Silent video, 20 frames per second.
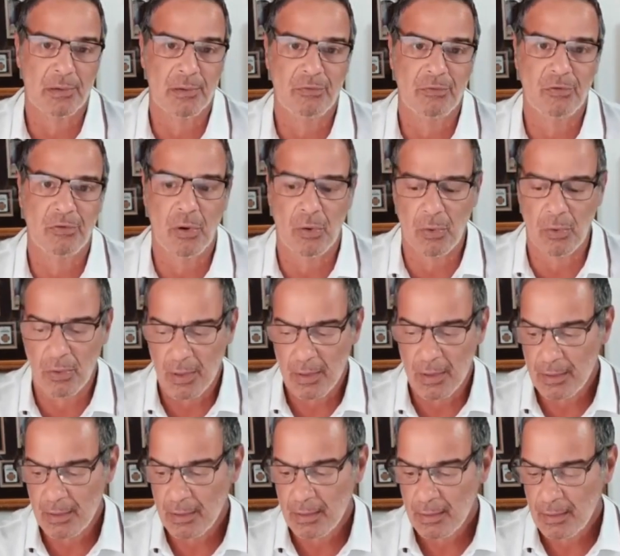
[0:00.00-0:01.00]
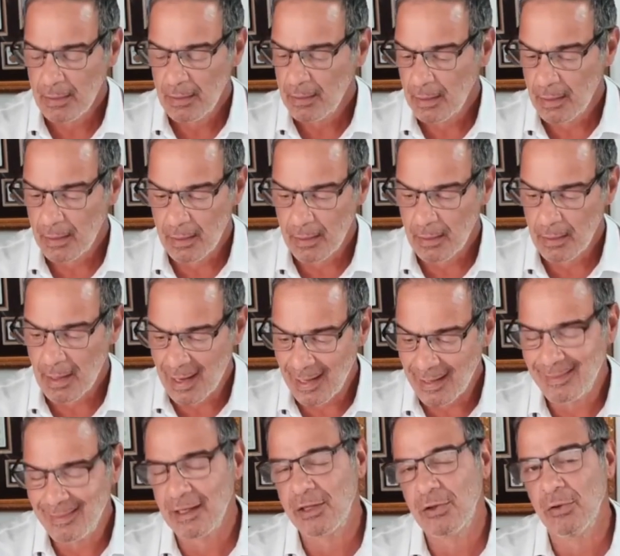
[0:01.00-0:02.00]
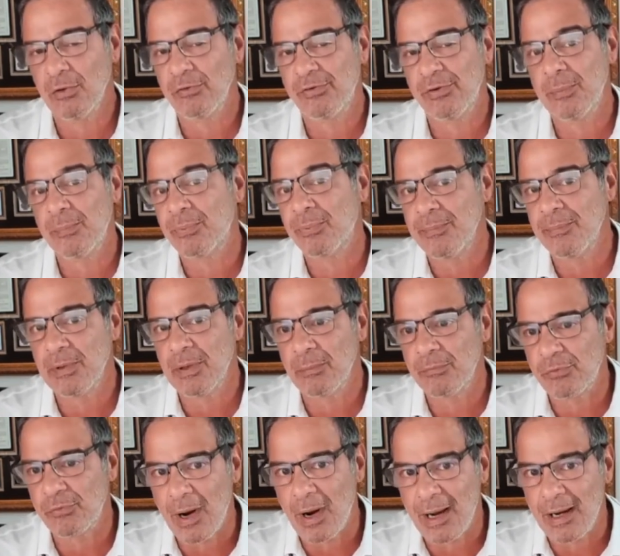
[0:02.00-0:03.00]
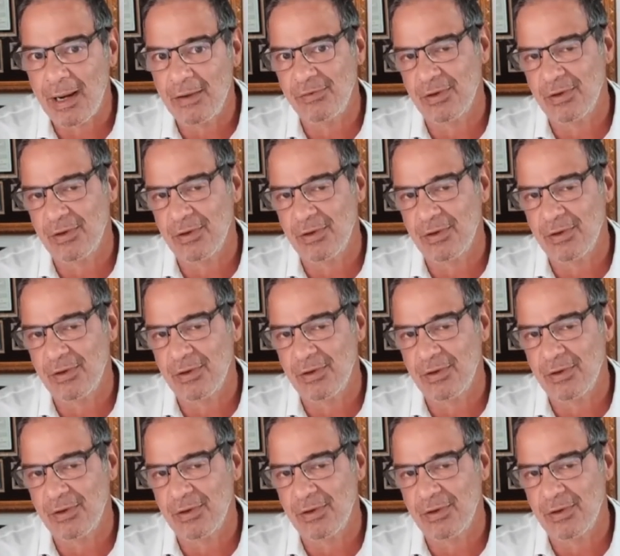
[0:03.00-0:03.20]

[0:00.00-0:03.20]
So I think you'll see premiums rise.